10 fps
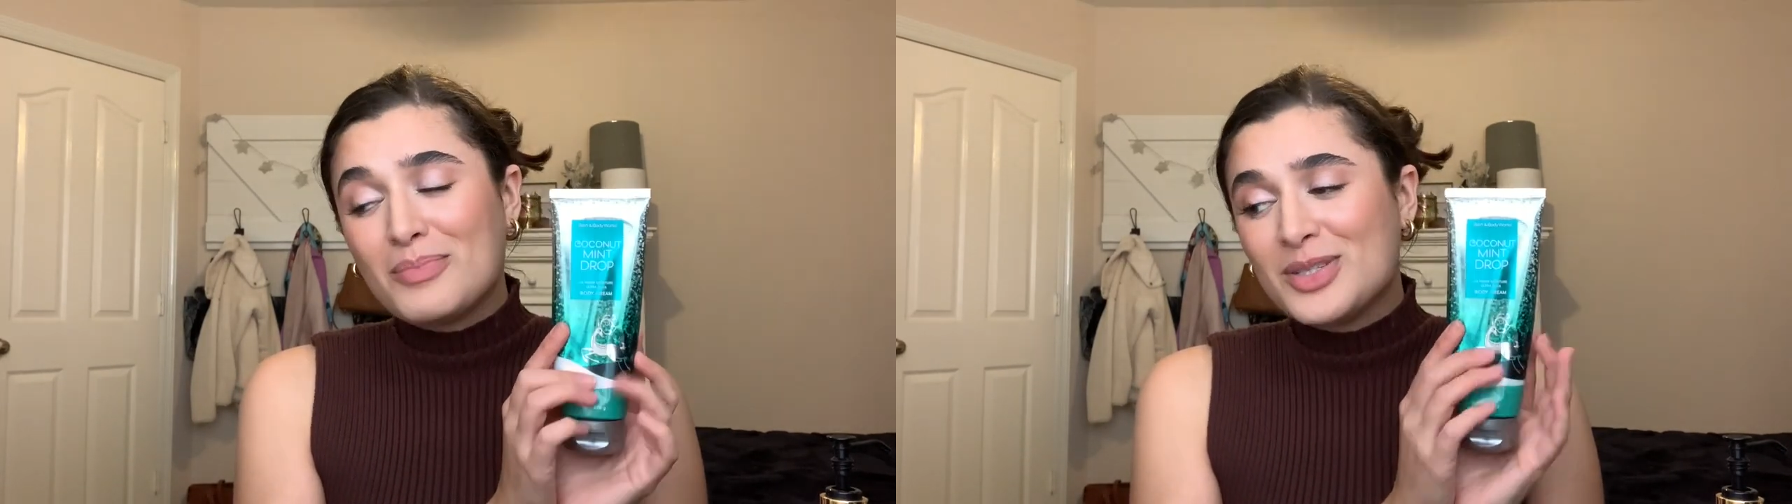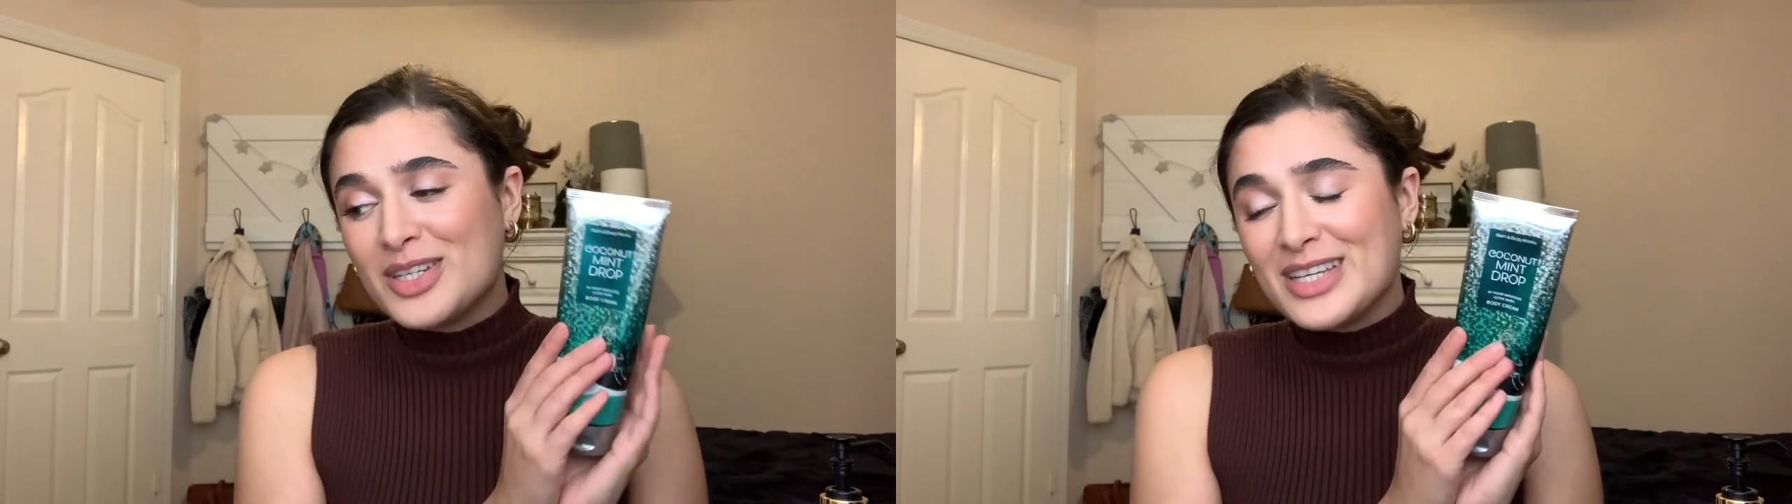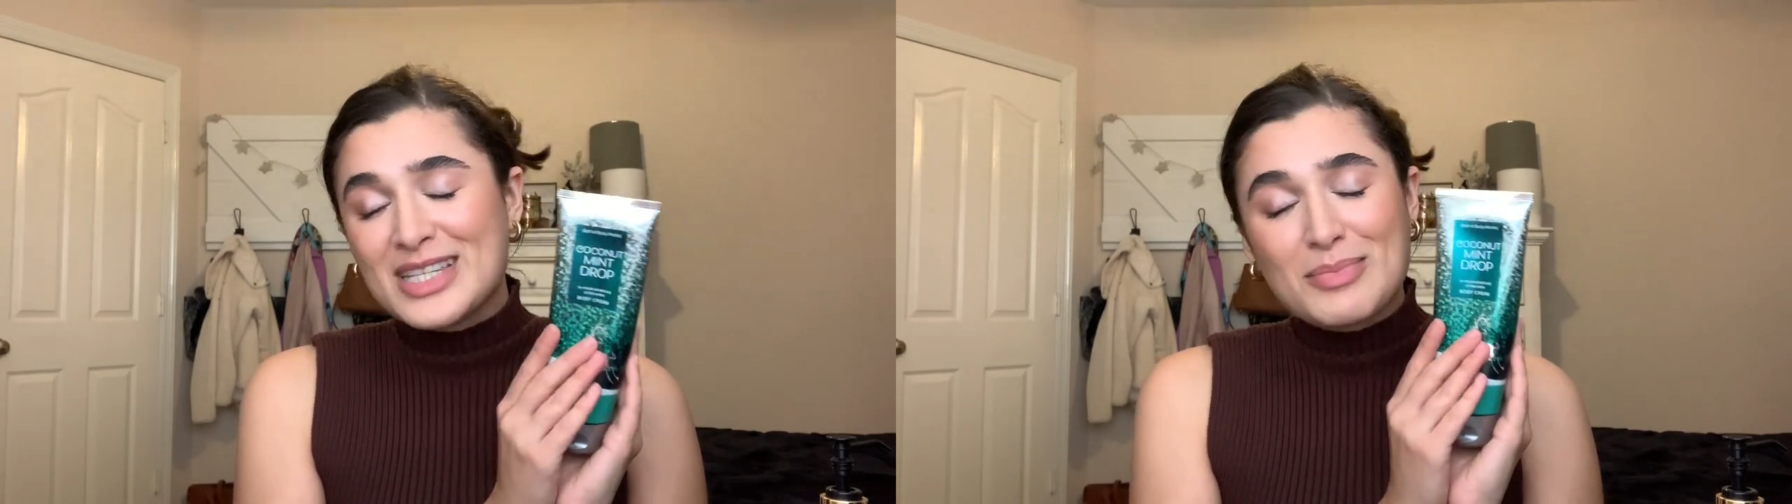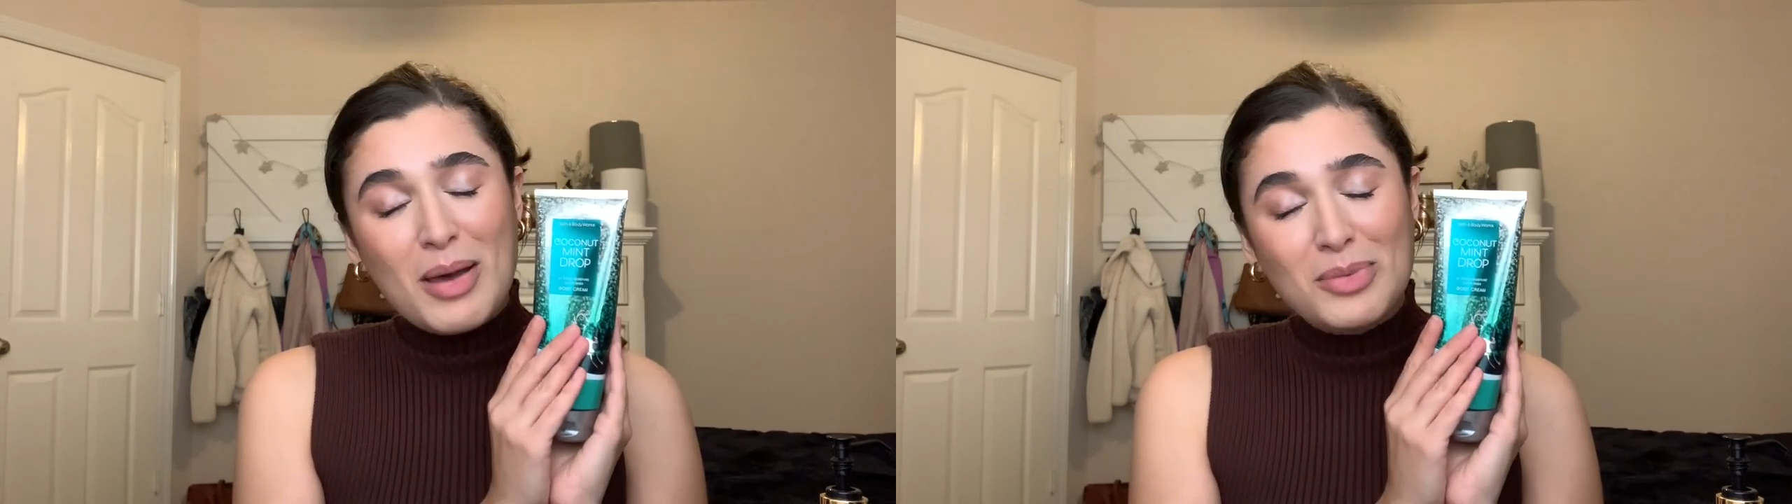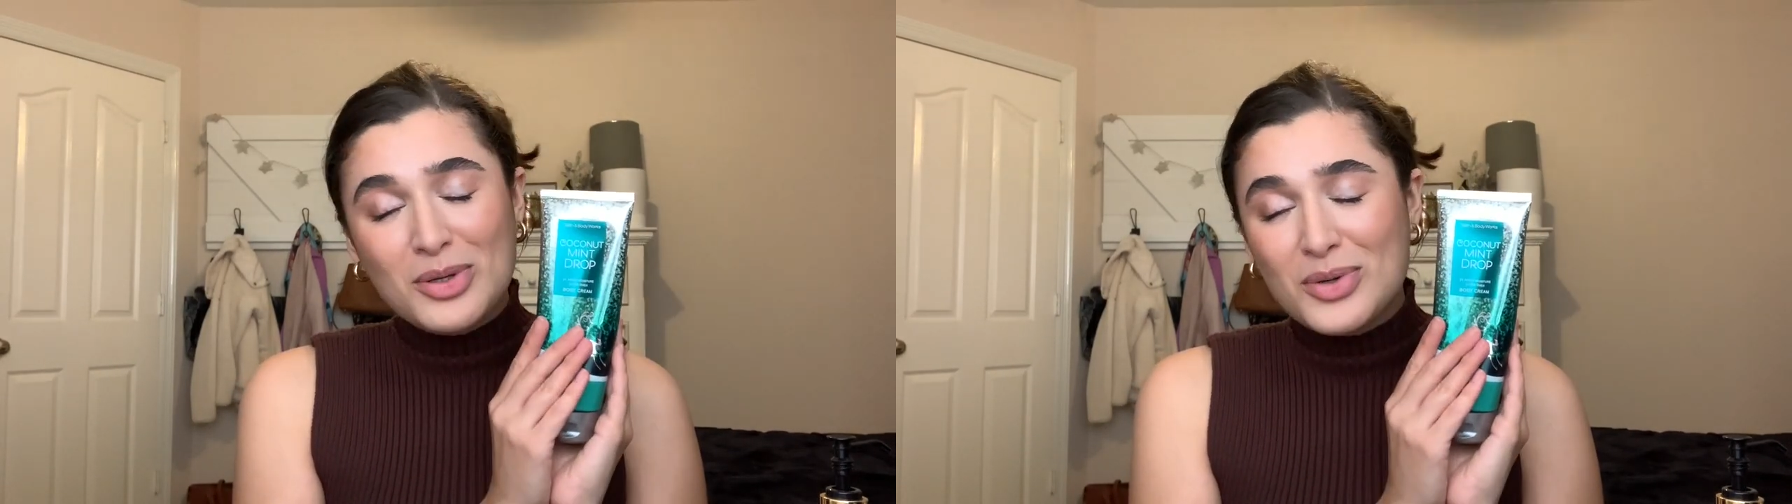She is my
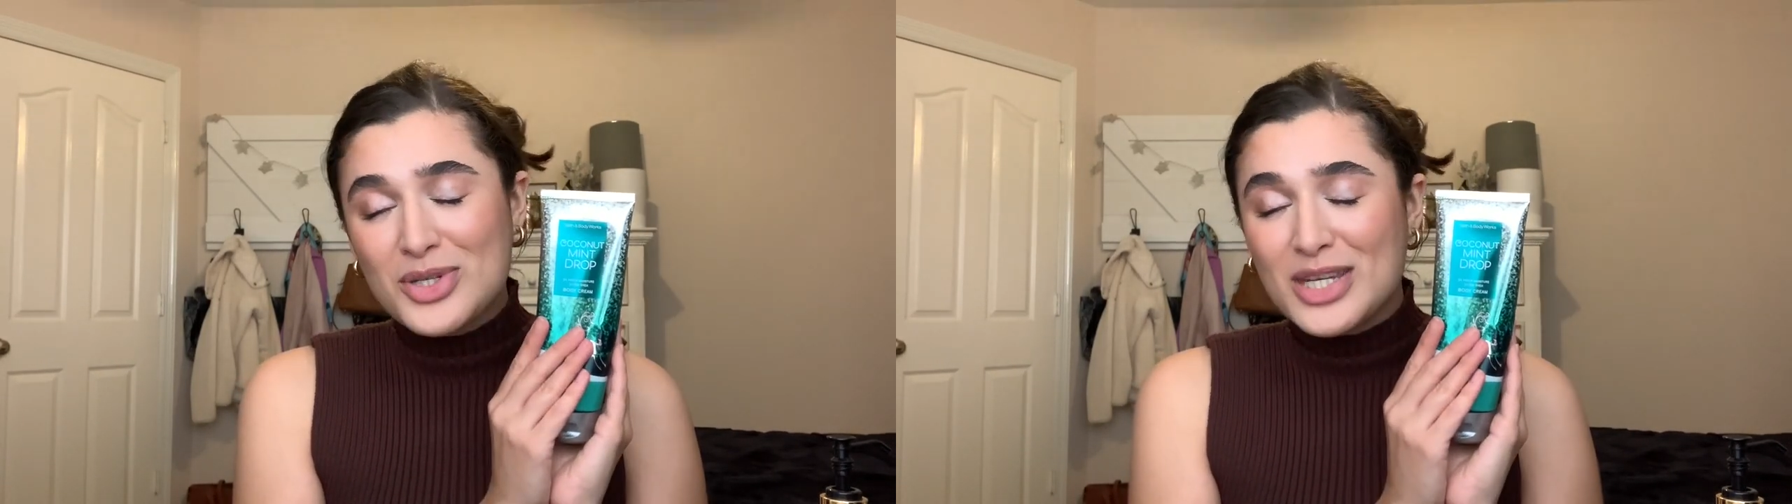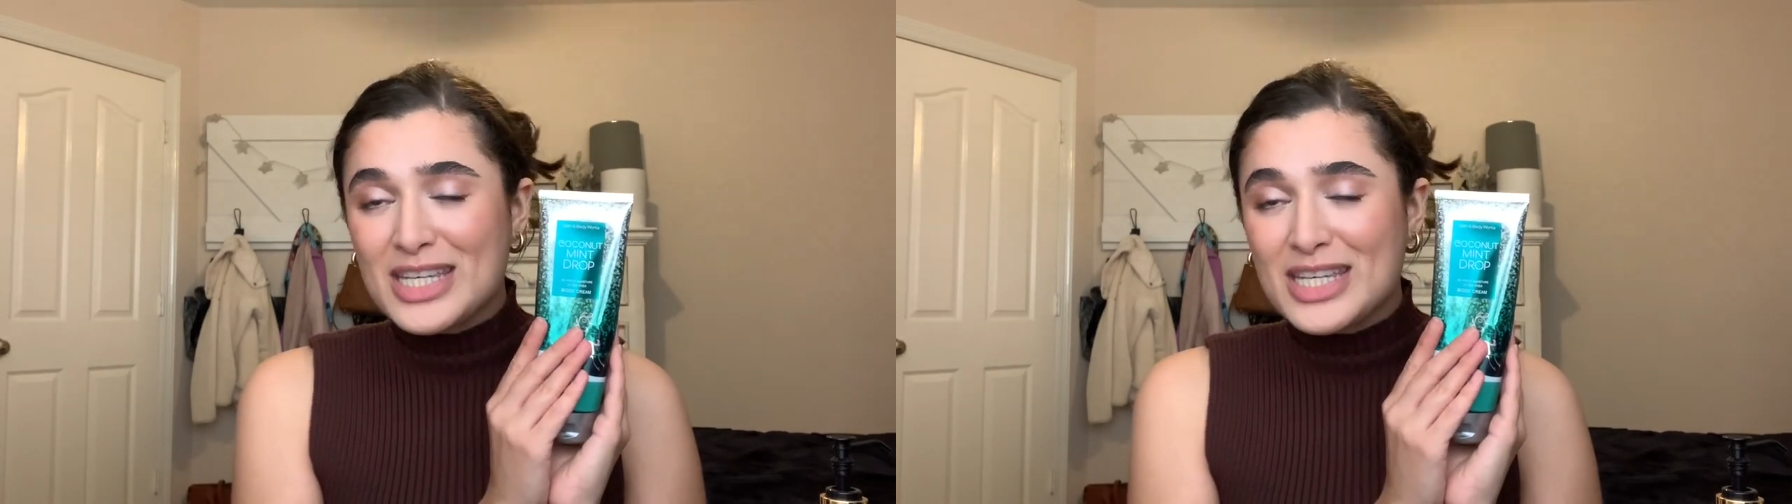boo, she